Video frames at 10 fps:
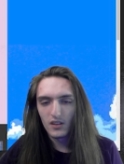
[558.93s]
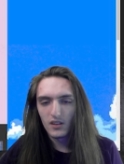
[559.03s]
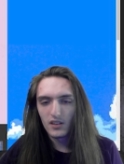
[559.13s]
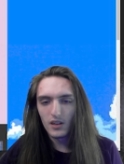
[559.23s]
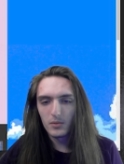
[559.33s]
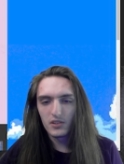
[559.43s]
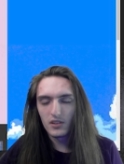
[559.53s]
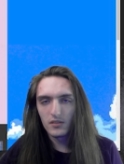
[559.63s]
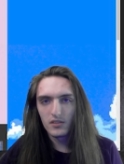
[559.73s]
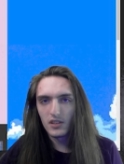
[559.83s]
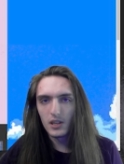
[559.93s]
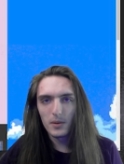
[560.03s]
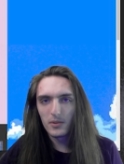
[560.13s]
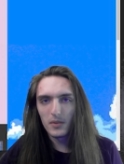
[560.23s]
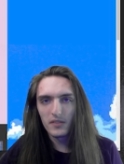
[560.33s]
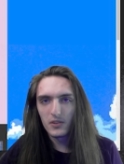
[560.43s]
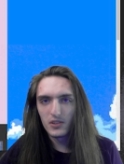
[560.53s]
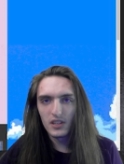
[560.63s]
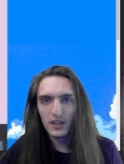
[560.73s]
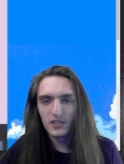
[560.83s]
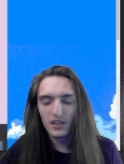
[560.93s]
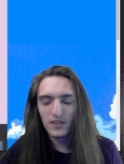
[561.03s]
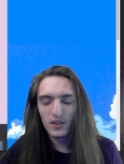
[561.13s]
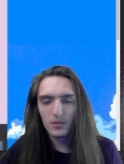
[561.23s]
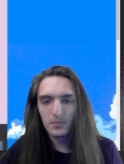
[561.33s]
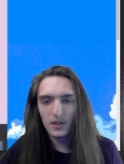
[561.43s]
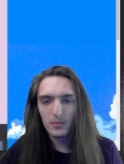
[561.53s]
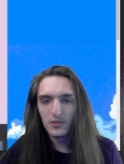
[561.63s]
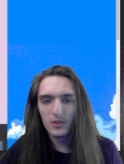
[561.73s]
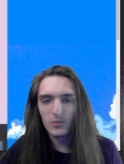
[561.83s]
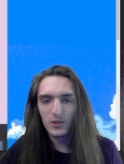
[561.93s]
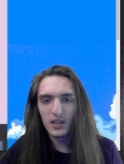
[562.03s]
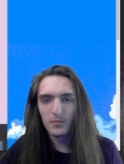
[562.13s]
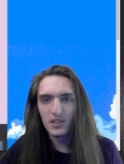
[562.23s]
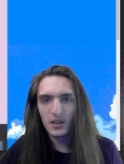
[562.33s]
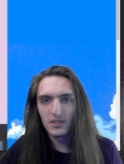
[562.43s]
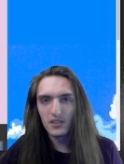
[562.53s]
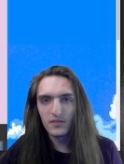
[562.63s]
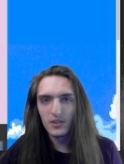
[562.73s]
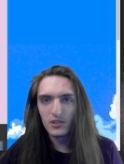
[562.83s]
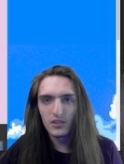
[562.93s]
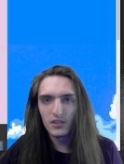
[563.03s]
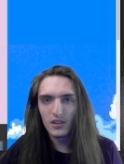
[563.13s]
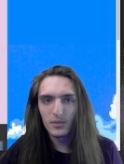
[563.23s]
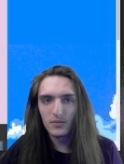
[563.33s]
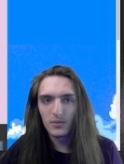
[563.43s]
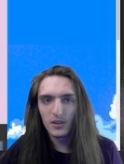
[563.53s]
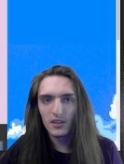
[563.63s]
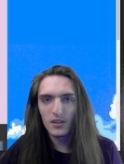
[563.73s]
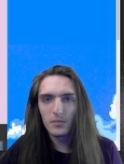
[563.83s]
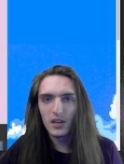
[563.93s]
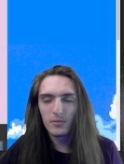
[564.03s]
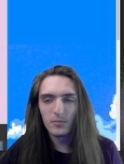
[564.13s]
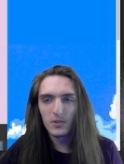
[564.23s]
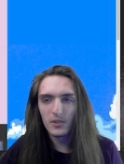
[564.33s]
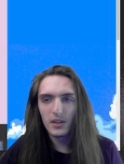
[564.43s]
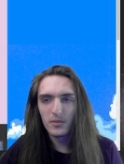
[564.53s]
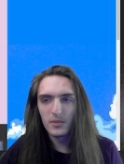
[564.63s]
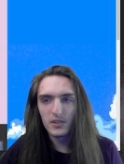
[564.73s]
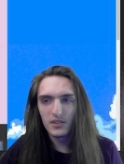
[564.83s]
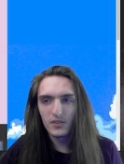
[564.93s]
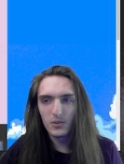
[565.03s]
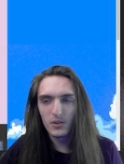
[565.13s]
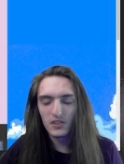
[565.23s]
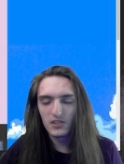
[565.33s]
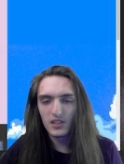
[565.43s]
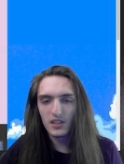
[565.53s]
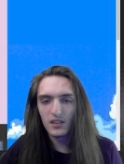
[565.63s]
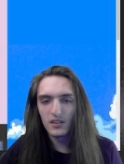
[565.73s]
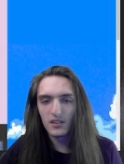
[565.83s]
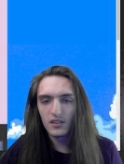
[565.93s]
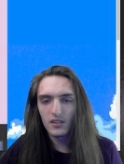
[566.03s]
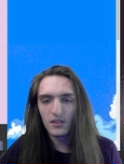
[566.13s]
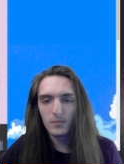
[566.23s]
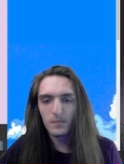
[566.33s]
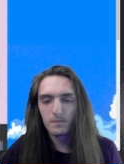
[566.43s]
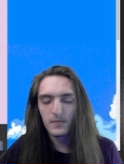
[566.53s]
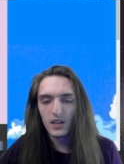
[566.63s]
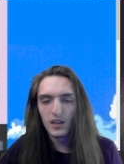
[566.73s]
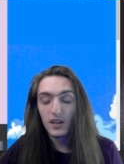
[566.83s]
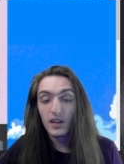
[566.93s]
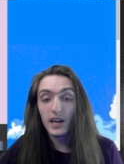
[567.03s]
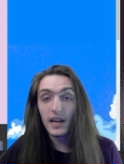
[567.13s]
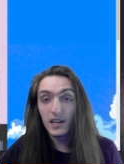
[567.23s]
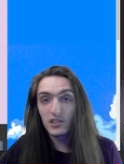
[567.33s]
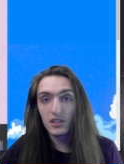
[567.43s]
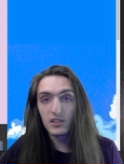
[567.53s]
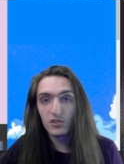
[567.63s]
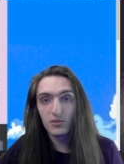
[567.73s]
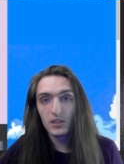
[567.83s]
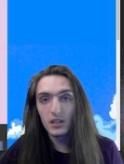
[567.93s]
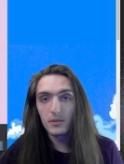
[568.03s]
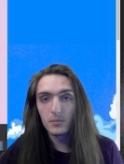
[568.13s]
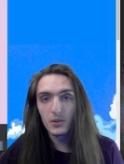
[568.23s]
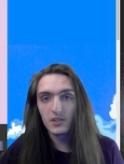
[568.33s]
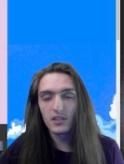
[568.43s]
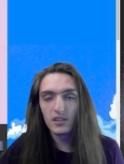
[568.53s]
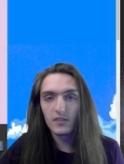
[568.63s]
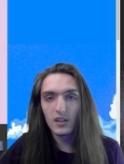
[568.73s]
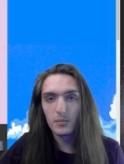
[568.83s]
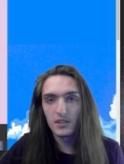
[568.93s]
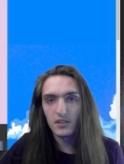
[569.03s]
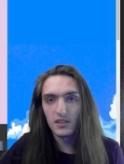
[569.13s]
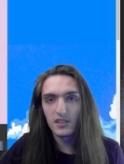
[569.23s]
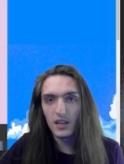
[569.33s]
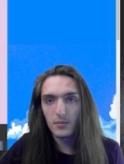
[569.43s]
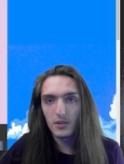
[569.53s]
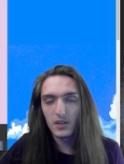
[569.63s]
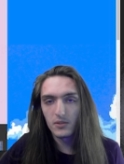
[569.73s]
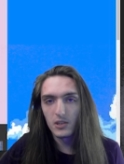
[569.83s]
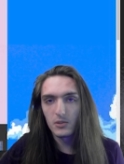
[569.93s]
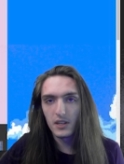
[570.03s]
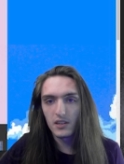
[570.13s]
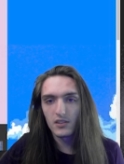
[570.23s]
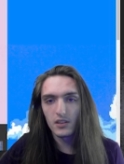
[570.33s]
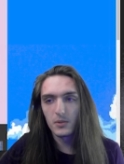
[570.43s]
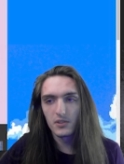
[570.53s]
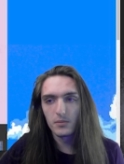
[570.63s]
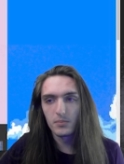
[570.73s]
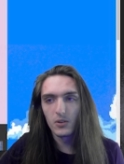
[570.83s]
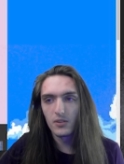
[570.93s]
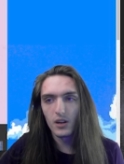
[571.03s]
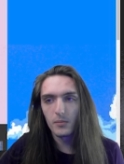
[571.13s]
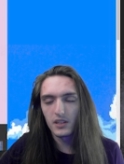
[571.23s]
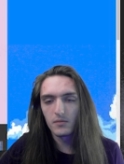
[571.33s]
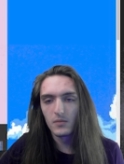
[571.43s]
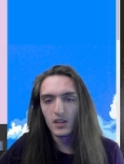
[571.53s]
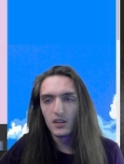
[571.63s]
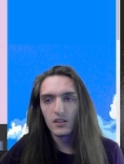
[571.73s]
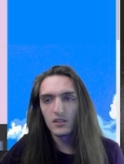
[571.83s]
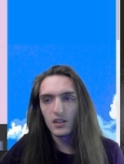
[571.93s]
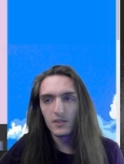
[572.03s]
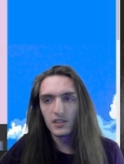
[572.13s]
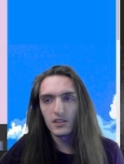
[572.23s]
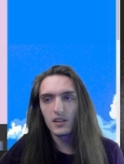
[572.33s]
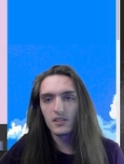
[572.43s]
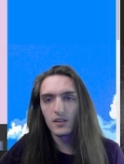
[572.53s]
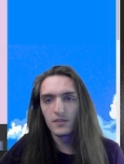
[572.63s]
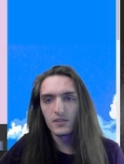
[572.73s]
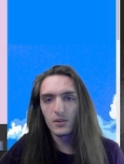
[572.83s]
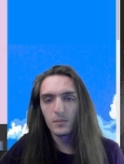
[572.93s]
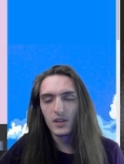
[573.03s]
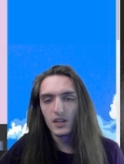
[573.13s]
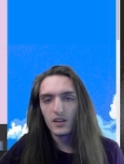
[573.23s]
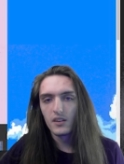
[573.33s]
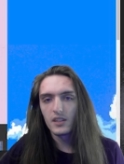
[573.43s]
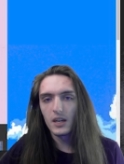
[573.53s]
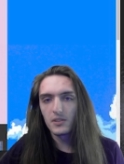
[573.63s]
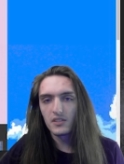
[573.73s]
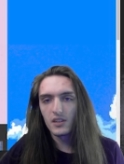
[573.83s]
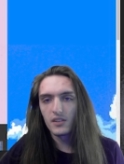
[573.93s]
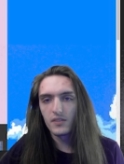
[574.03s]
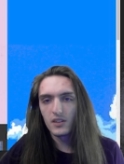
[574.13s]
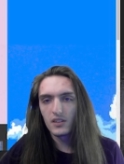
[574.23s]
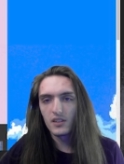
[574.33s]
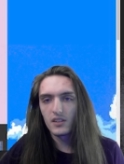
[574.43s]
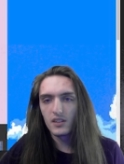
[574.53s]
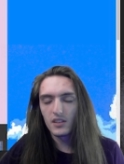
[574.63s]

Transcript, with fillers: yeah, be sure to keep up with my future dev stuff. I'll be doing more game jams in the future. I'll be working on my MMO game a bunch, of course. And I actually streamed most of the development of this game on my Twitch page, like most of the programming and level design stuff. So that was a ton of fun. And